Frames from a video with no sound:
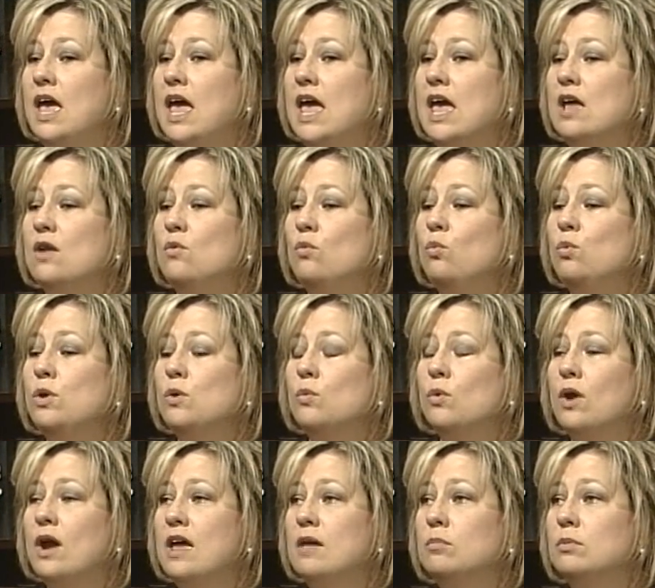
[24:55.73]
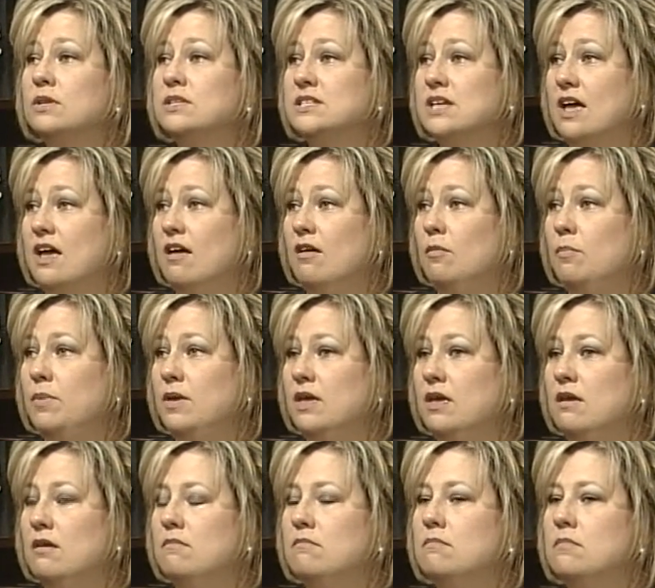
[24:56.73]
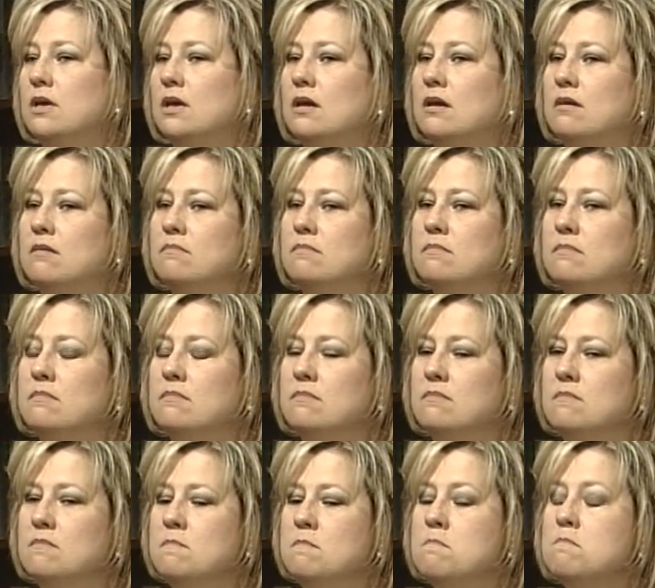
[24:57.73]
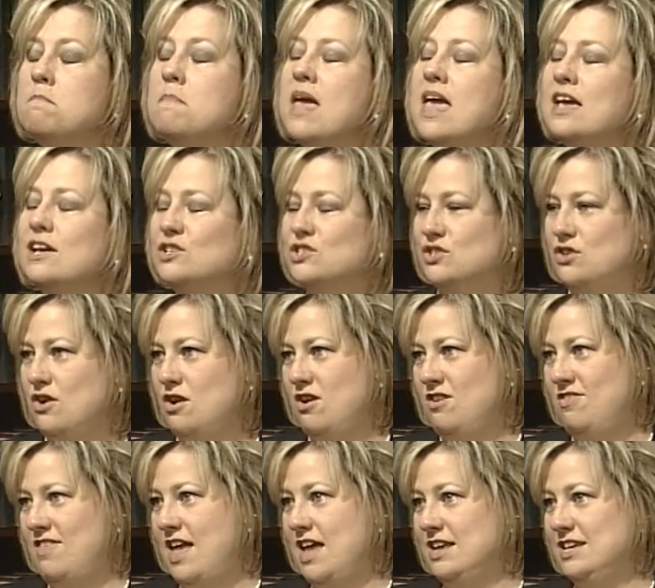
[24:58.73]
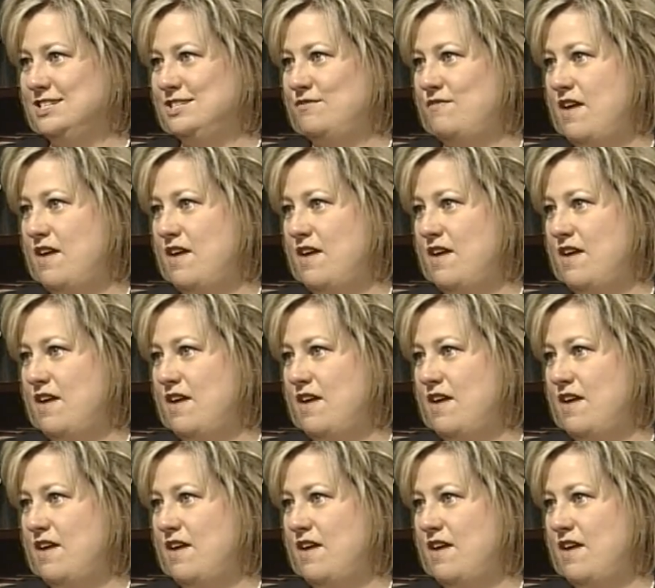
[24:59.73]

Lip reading: And we were able to help him make certain that his